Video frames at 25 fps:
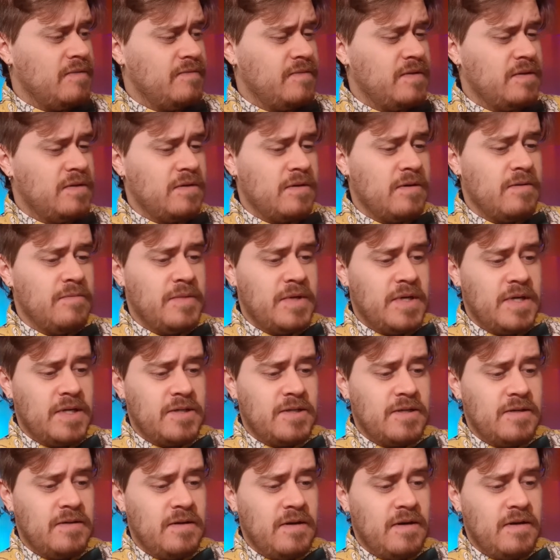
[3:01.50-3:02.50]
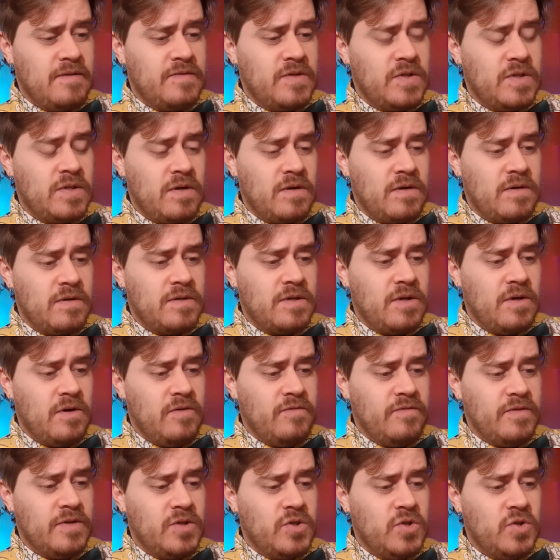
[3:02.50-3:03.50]
determination of
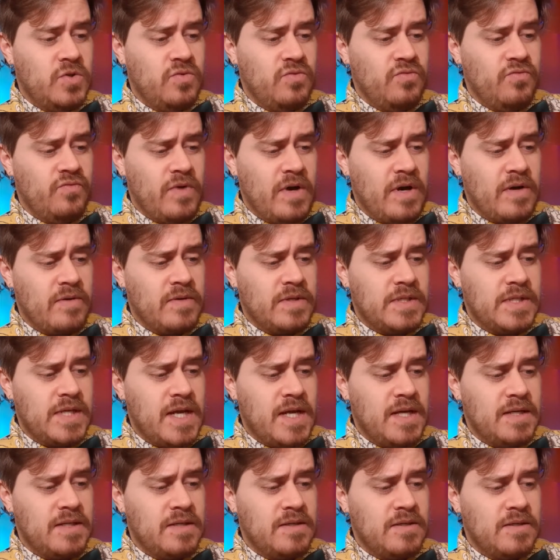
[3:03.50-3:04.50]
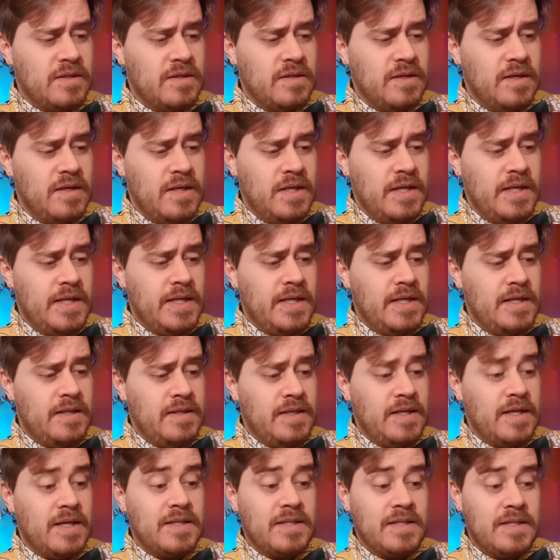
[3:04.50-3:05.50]
SARS-CoV-2 virus antigen in
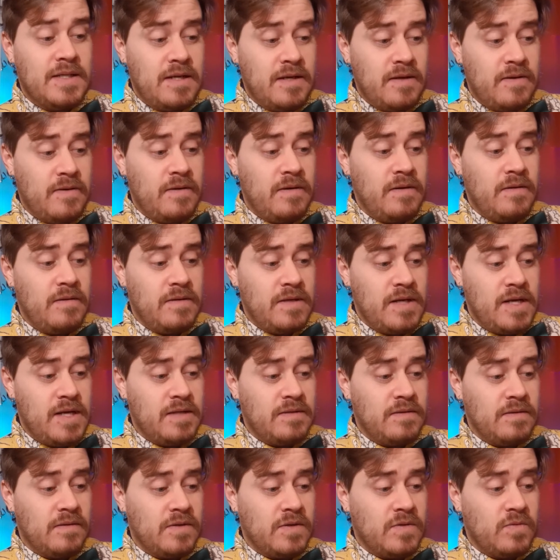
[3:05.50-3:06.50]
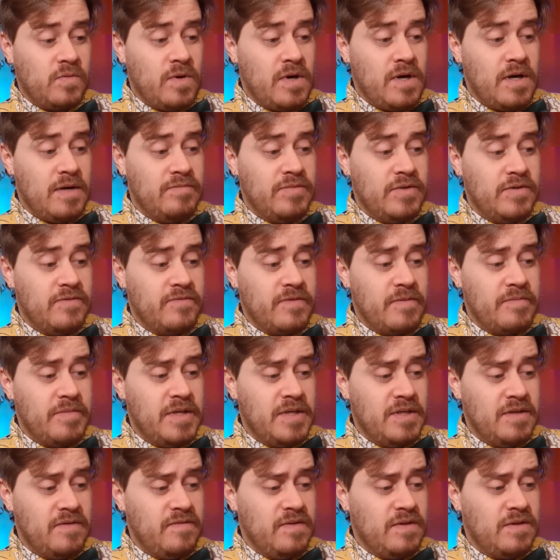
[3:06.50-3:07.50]
the anterior nasal swabs from
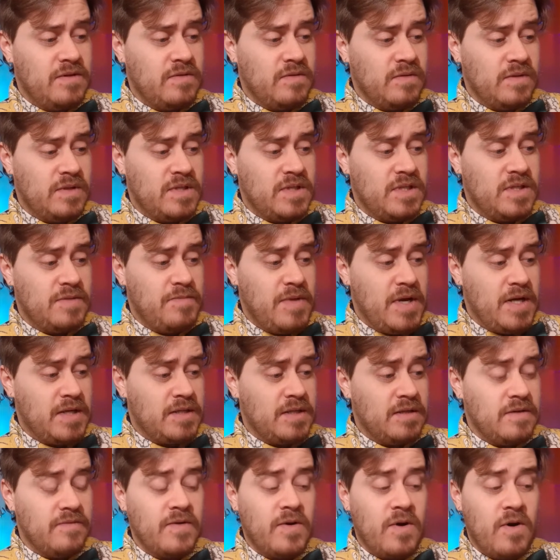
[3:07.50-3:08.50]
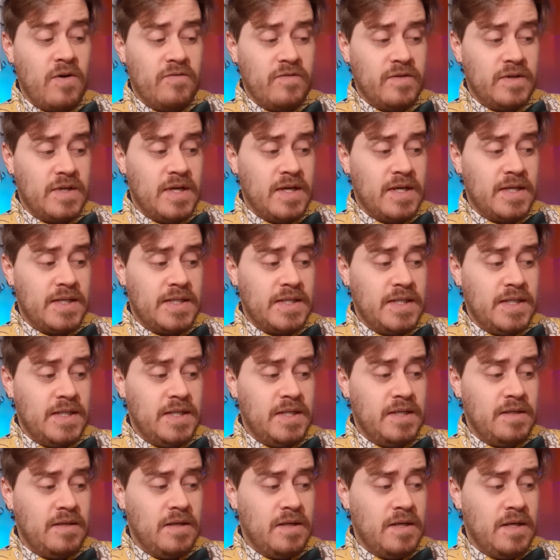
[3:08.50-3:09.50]
individuals suspected of
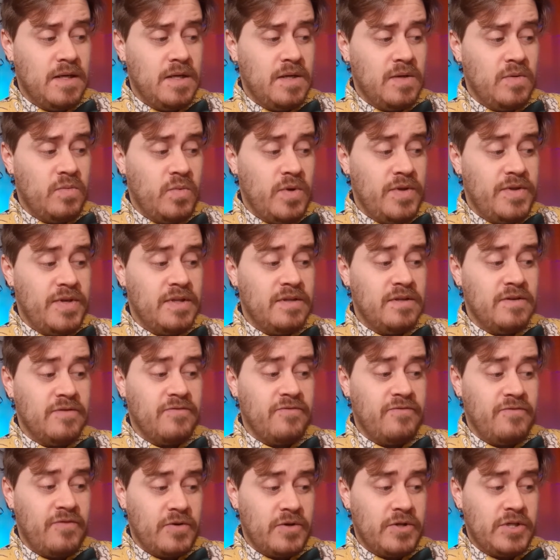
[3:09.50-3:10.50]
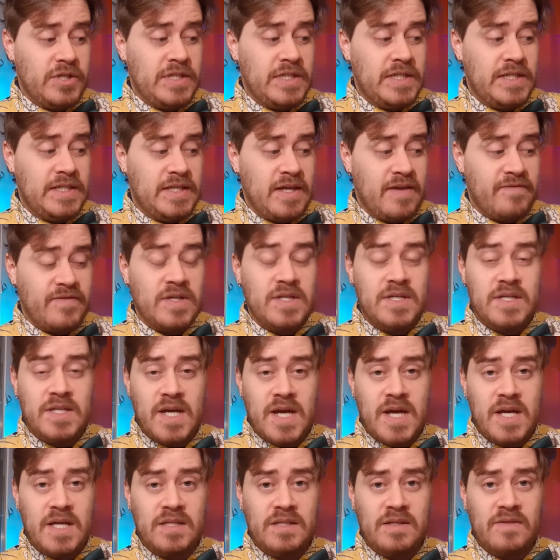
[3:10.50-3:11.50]
COVID-19 within the first 7
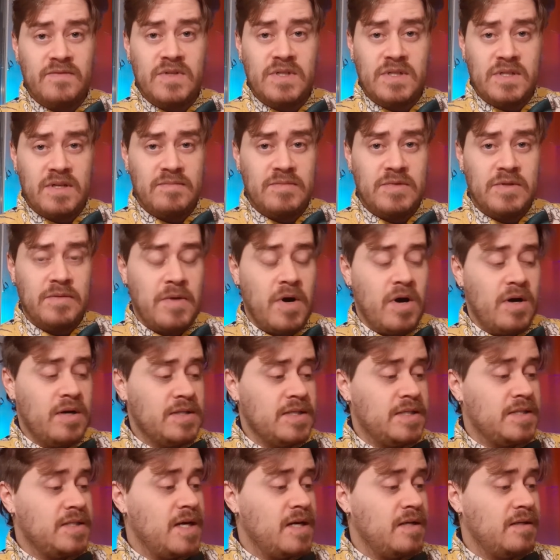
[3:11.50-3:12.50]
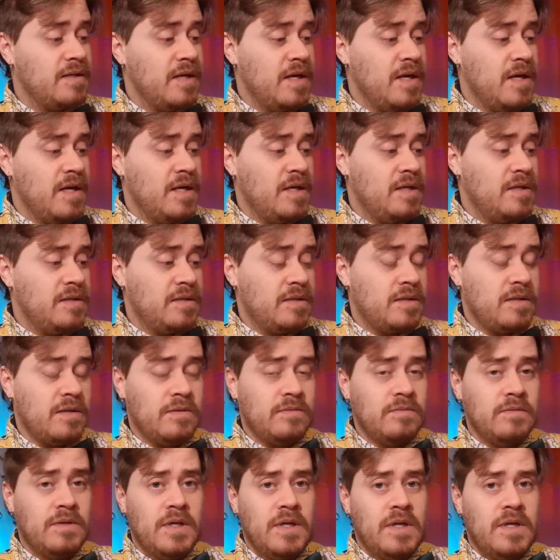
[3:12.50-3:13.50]
days of symptom onset.
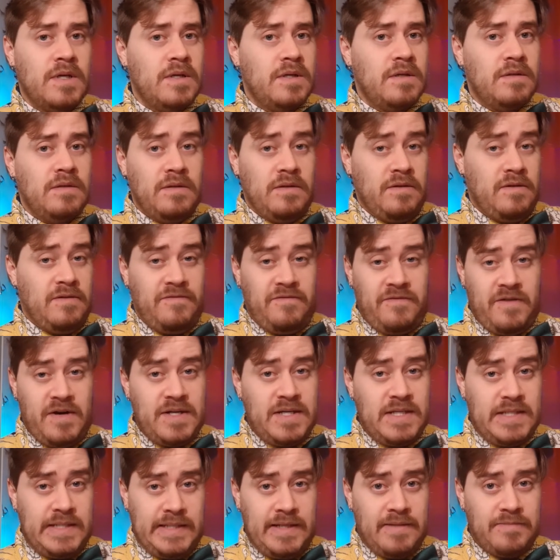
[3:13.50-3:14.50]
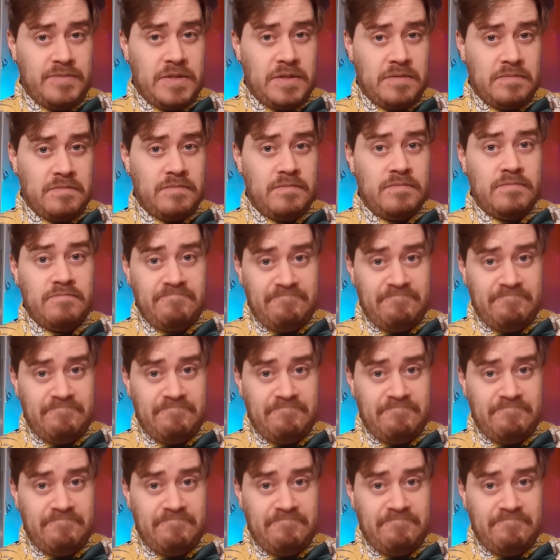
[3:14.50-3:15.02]
So, you find a symptom,